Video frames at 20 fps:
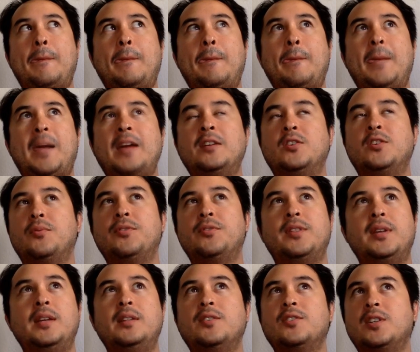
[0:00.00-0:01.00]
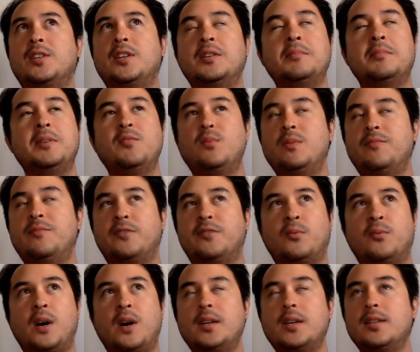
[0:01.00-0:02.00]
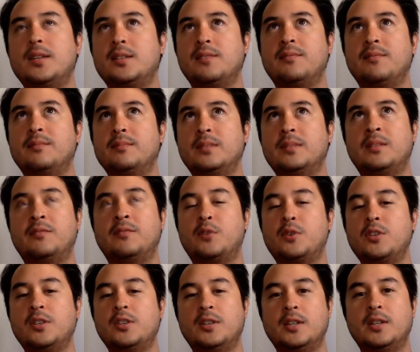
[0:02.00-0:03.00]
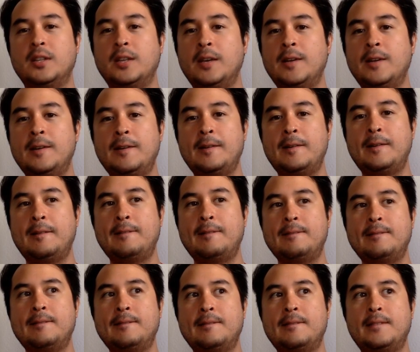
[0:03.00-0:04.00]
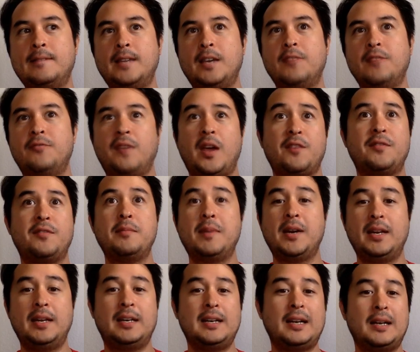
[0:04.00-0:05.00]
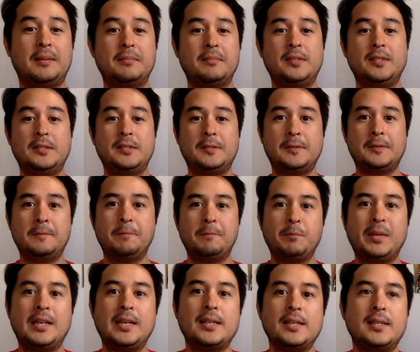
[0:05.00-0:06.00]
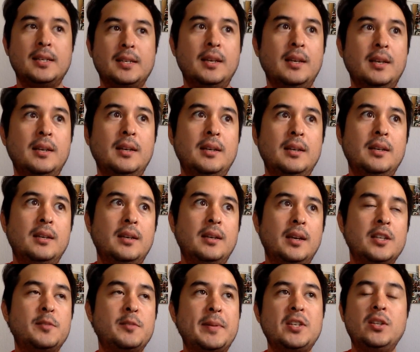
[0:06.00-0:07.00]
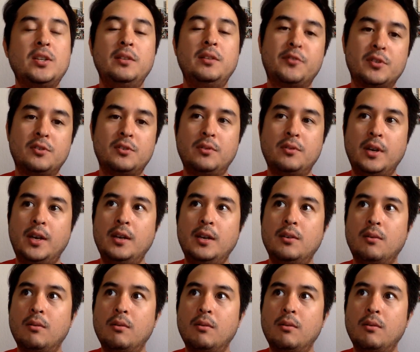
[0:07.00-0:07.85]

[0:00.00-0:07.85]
I don't think there's going to be room for walk-ins, unfortunately, if everybody comes, because especially for Suihiro,